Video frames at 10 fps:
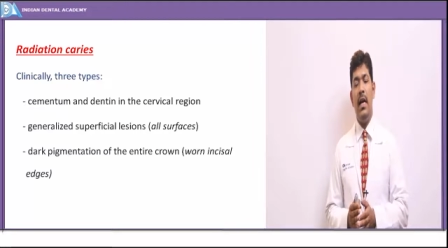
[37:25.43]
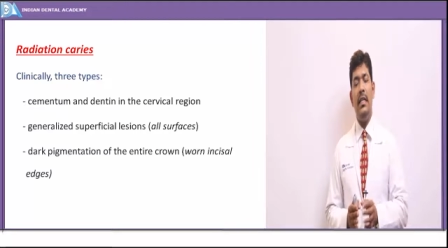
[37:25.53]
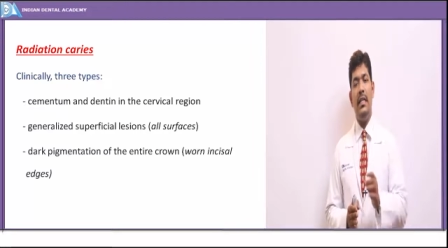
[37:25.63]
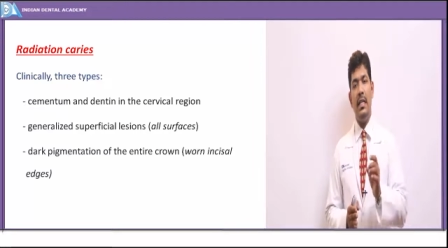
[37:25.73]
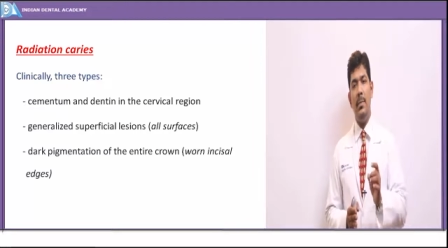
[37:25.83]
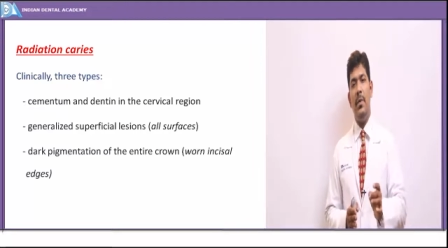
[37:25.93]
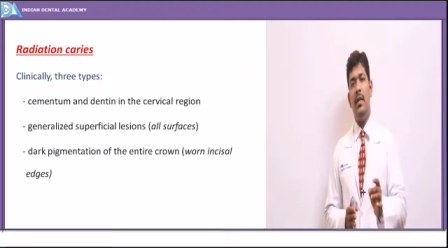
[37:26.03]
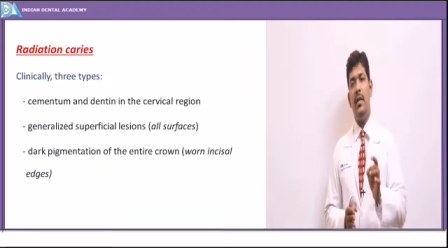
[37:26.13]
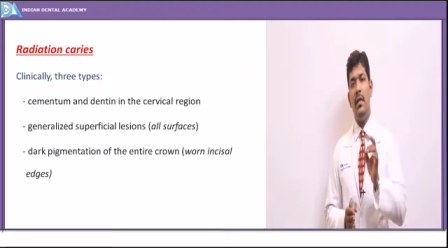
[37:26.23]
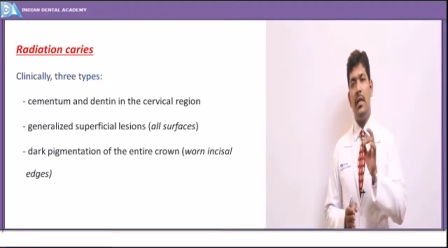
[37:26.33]
and the
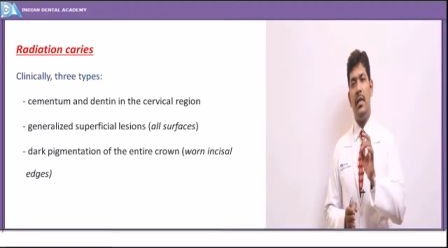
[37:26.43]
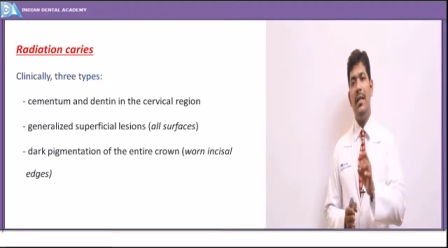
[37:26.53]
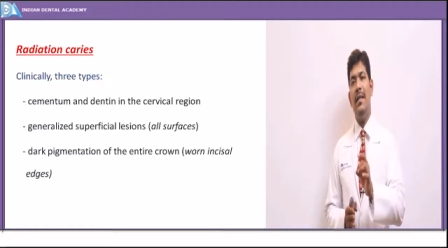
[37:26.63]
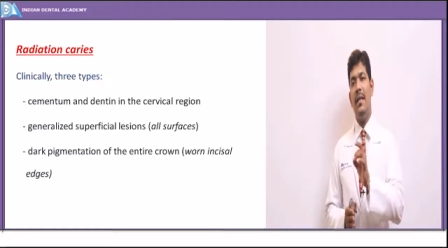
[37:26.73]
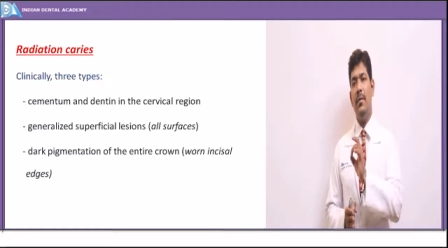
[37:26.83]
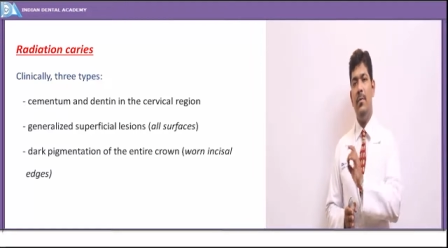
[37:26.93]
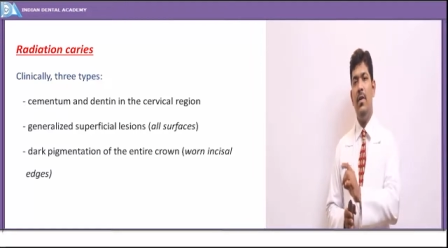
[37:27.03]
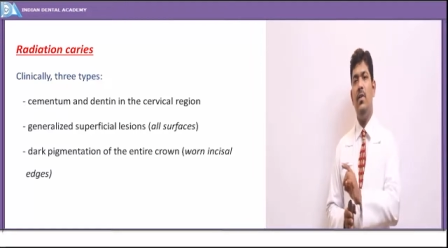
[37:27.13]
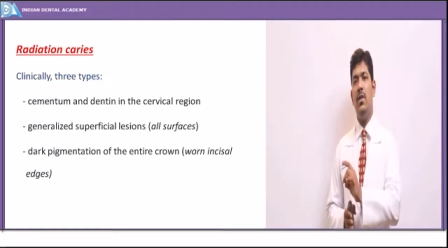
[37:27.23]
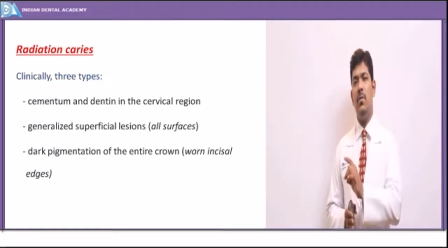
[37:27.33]
typical clinical
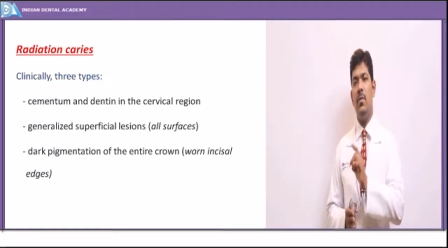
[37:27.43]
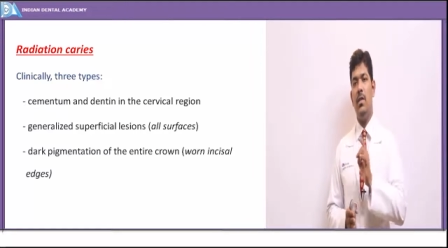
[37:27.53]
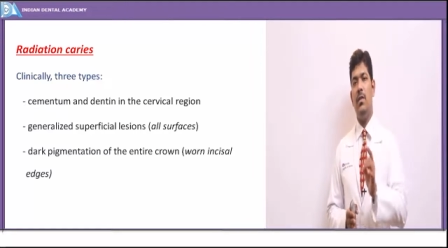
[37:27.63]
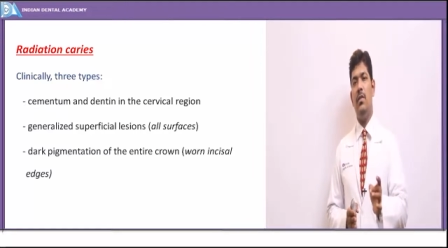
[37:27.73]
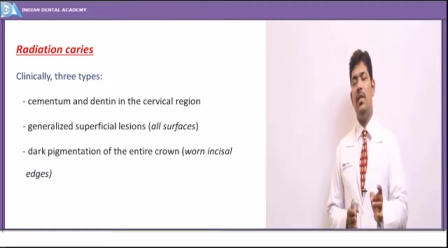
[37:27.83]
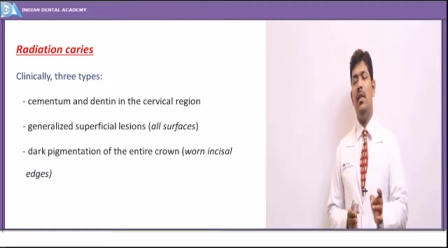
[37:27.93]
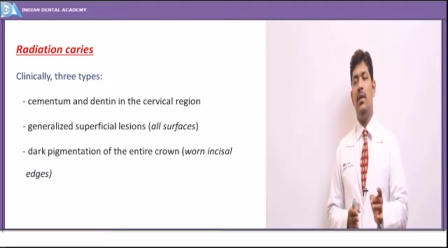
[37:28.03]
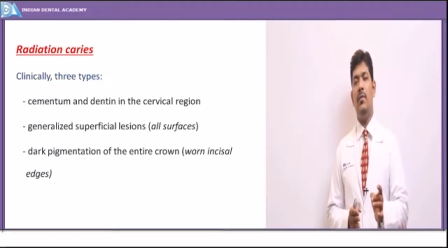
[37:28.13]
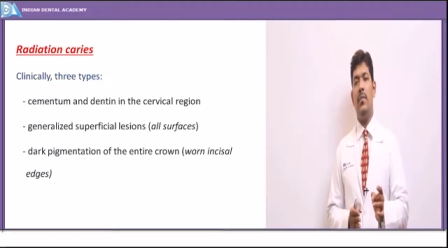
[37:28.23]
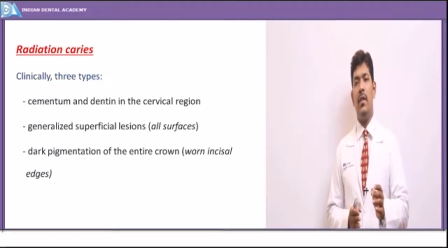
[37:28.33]
feature which is seen